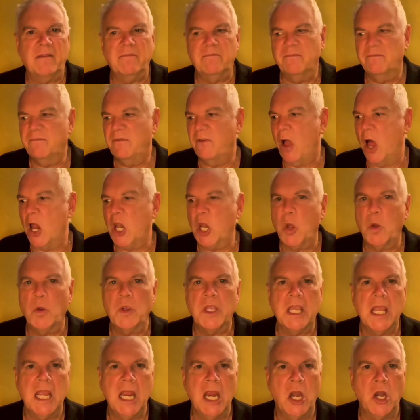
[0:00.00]
follow
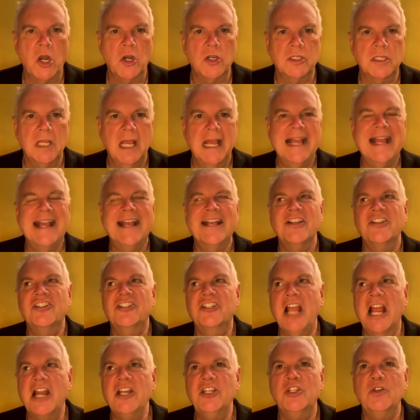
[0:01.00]
years,
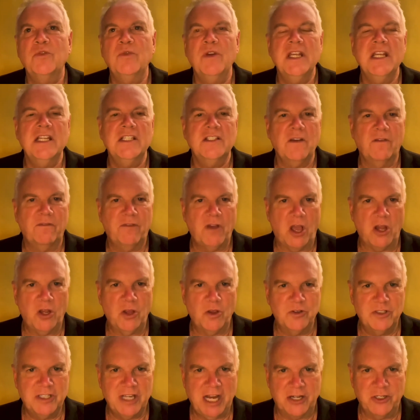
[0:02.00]
centuries follow
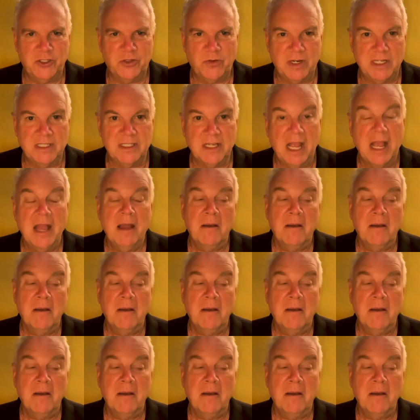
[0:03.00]
centuries.